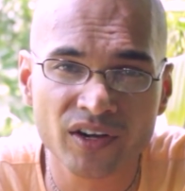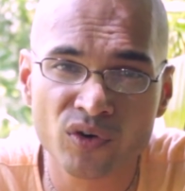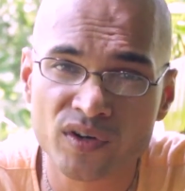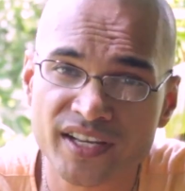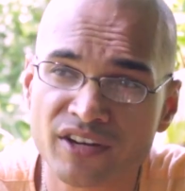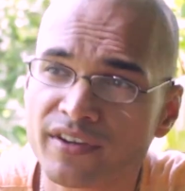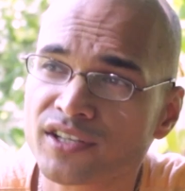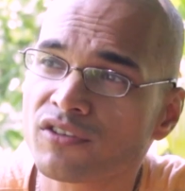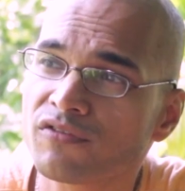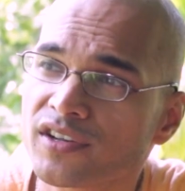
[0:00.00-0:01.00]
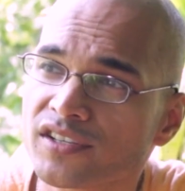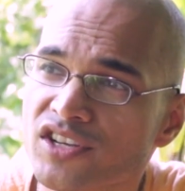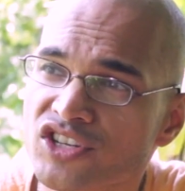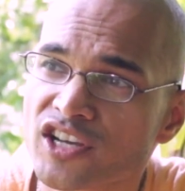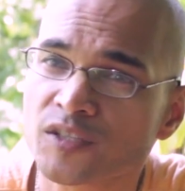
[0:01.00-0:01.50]
who was envious of
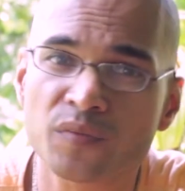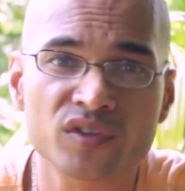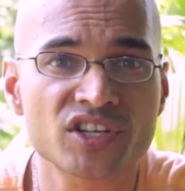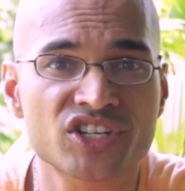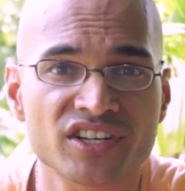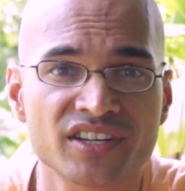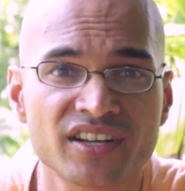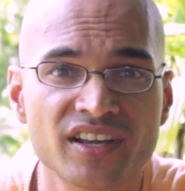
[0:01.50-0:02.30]
Vasishtha's position